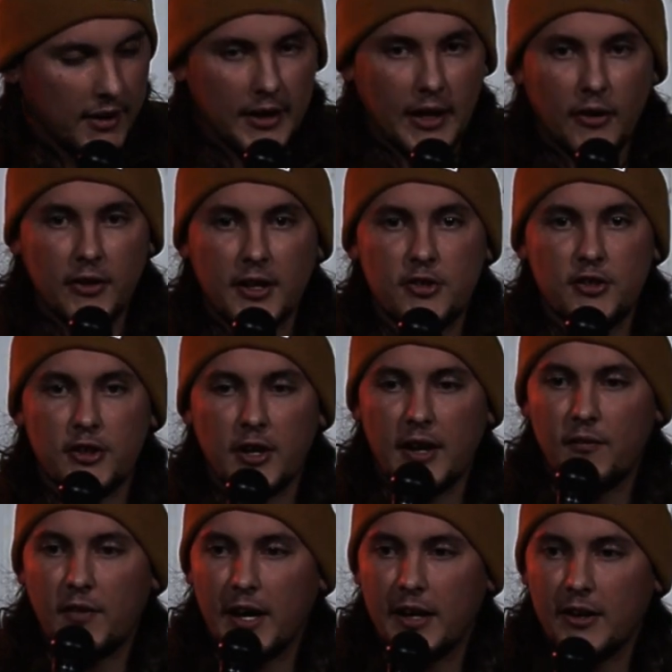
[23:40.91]
And now this year,
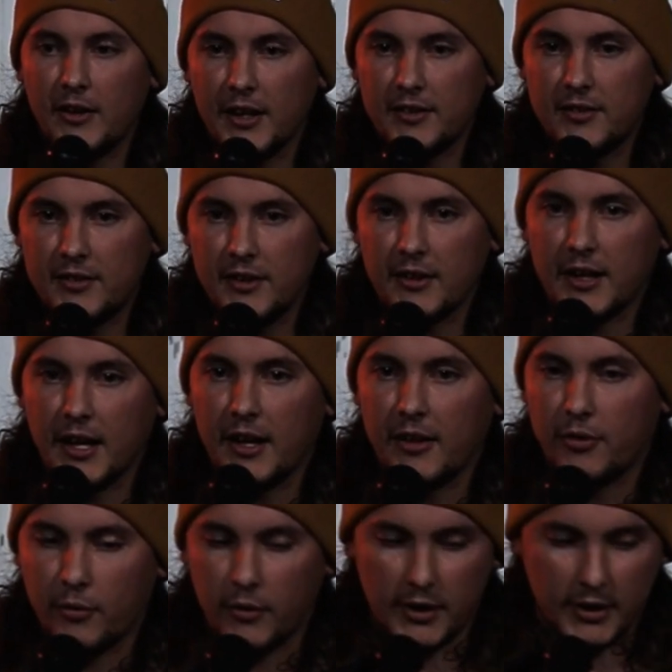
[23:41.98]
I find out I still
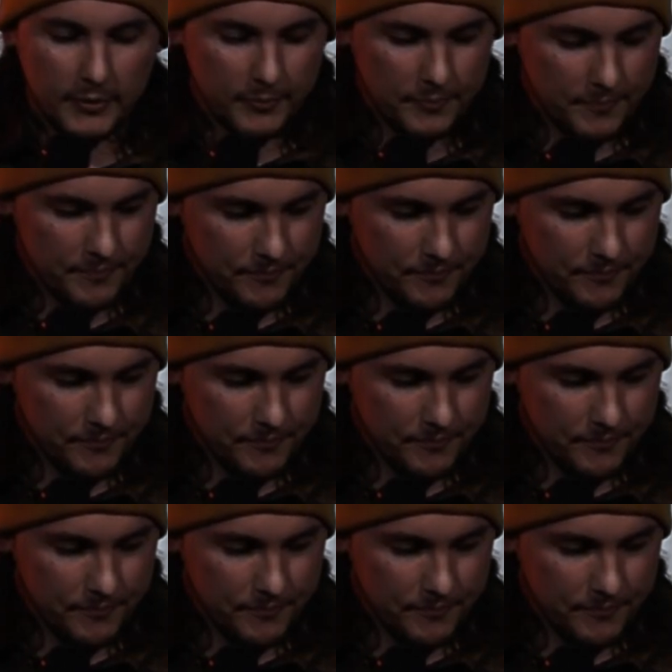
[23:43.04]
got 3.